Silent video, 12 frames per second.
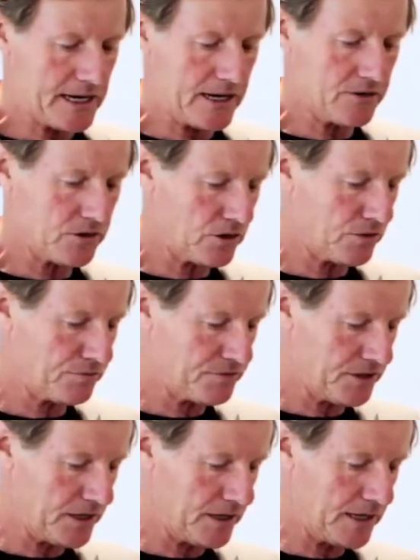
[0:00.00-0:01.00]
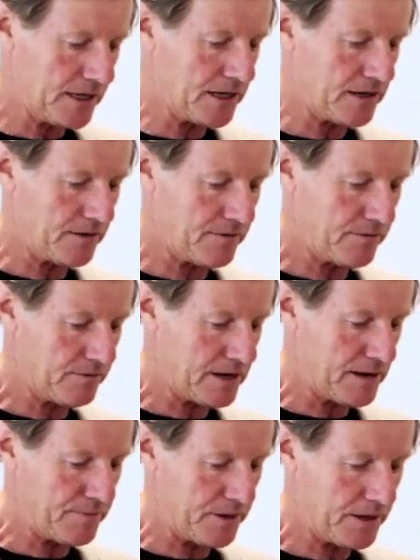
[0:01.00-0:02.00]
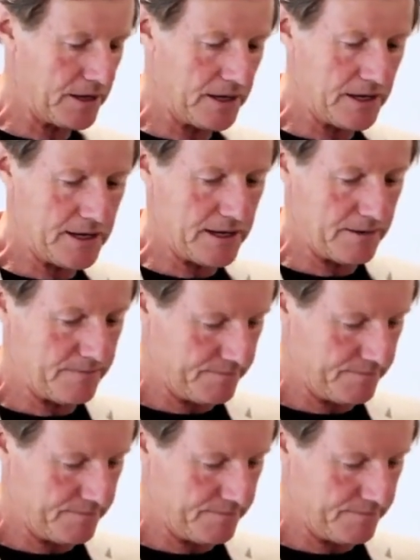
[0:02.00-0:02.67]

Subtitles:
out of the inner wrapping here.